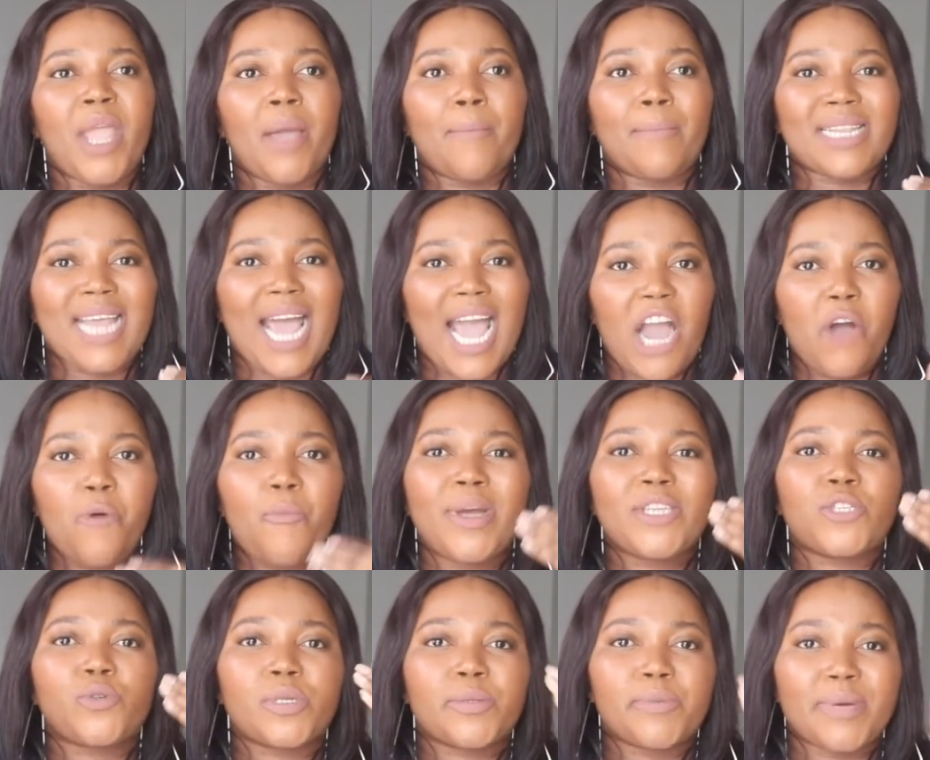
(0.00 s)
But how
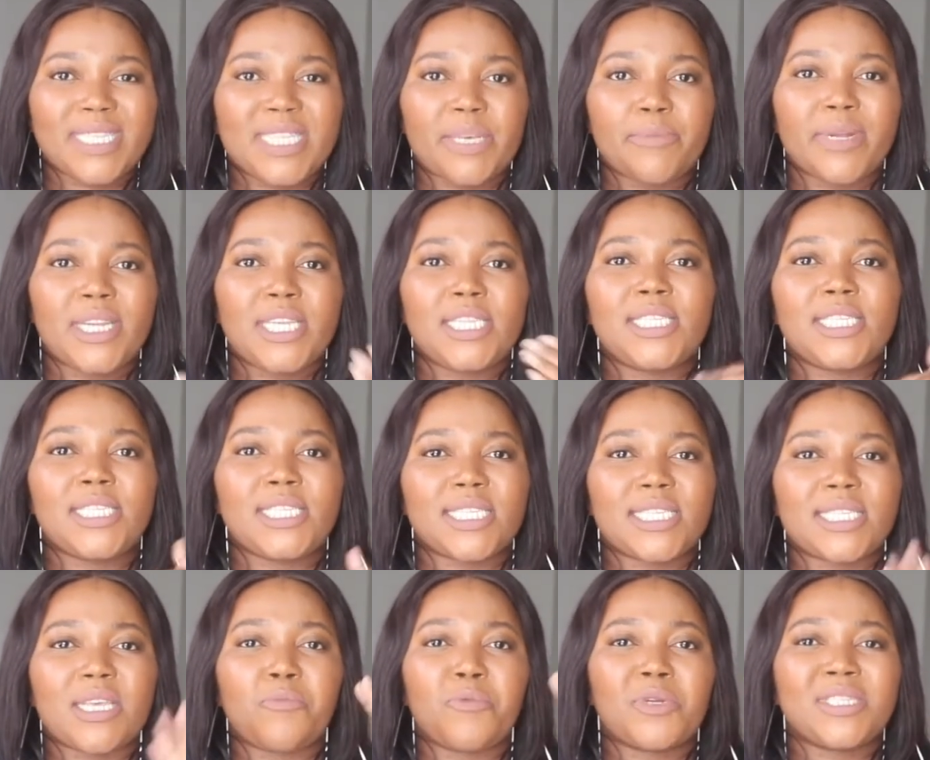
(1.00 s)
much responsibility
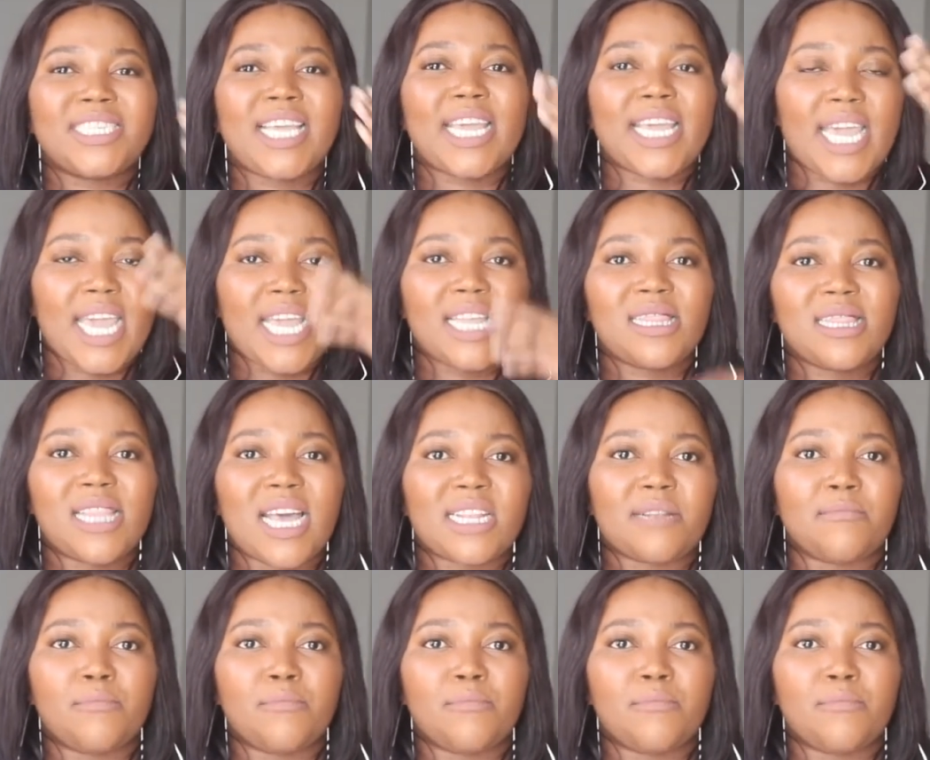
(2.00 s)
does someone take in that